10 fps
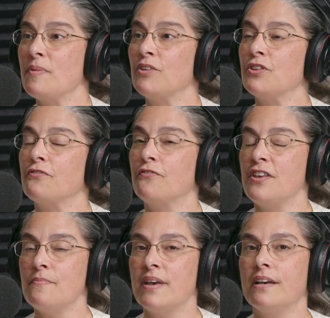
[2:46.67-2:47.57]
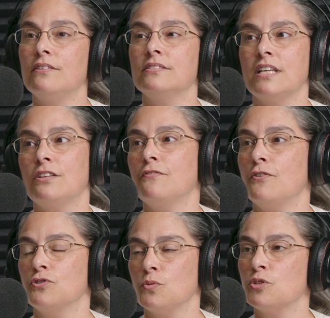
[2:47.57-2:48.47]
about the female
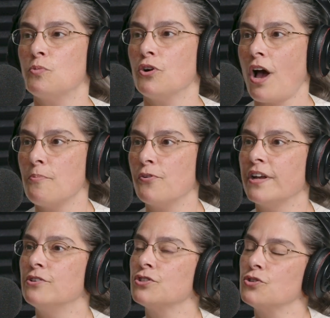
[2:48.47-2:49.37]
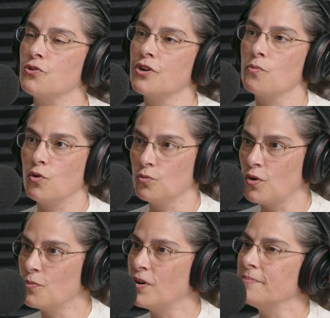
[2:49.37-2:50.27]
telephone switchboard operators during World
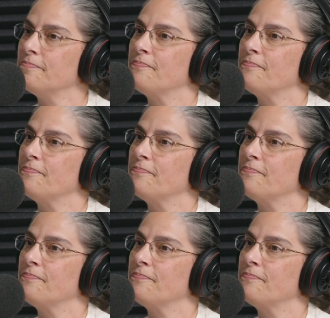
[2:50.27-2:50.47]
War I.